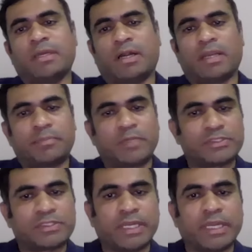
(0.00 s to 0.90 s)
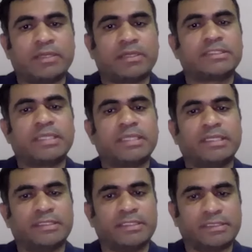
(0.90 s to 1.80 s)
Adopt a Street or senior
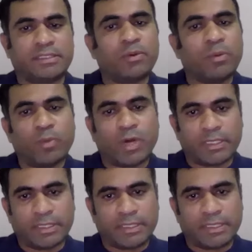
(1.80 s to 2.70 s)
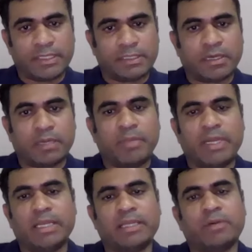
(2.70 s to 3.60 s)
citizen home volunteering, or
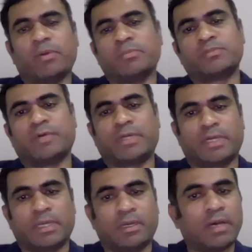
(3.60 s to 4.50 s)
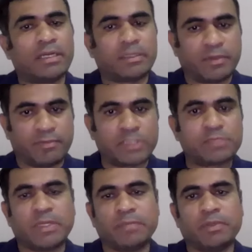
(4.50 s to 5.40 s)
building homes for underprivileged
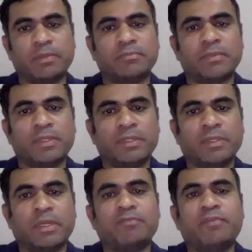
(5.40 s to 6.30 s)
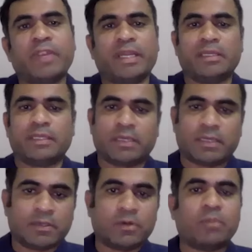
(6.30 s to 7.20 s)
people, feeding
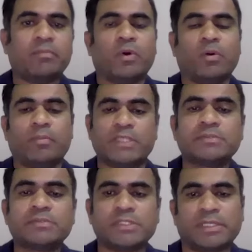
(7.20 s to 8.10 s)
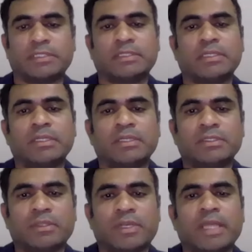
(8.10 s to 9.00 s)
homeless children.
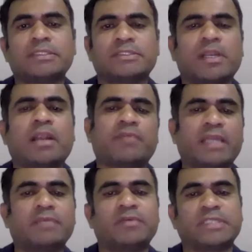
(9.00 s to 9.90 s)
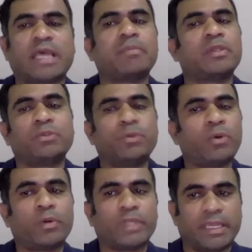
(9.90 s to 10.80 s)
So like there's a lot of activities happen
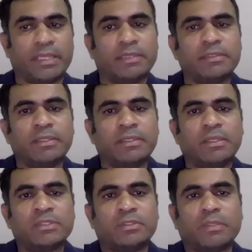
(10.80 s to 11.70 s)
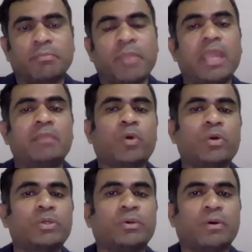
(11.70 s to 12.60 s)
throughout the year. So the main
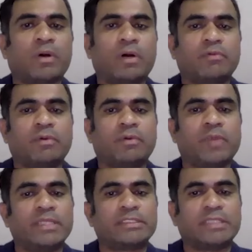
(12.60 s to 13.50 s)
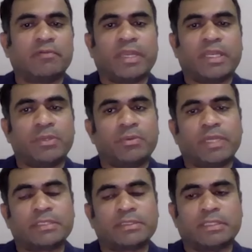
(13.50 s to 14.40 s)
motto of our VT Seva in
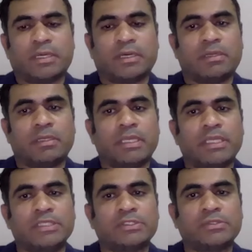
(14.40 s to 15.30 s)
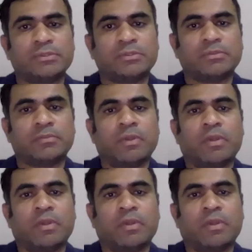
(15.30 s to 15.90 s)
US is to